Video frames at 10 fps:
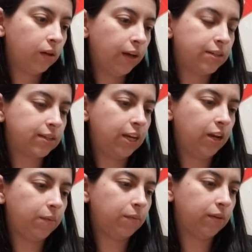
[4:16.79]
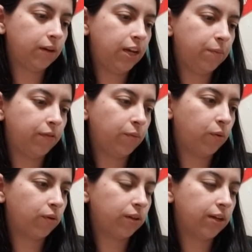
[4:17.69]
It's the Keep of the
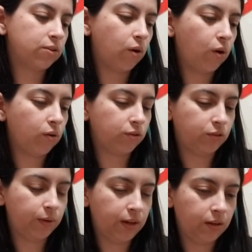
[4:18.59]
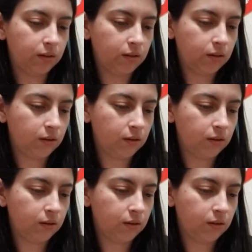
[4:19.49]
Borderlands. Oh, sweet.